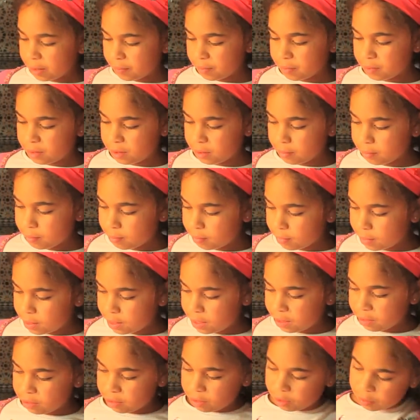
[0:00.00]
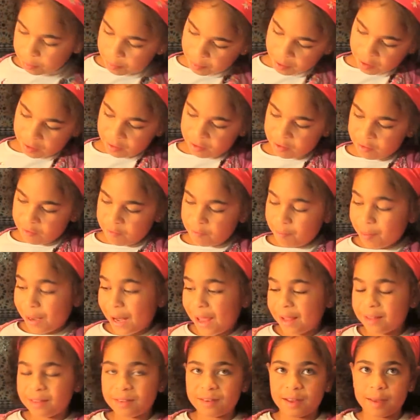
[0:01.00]
up some little bits of
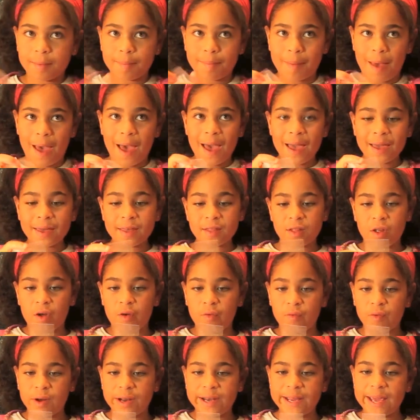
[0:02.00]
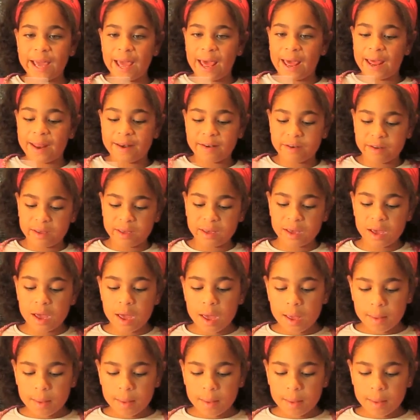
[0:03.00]
plastic bag that are really handy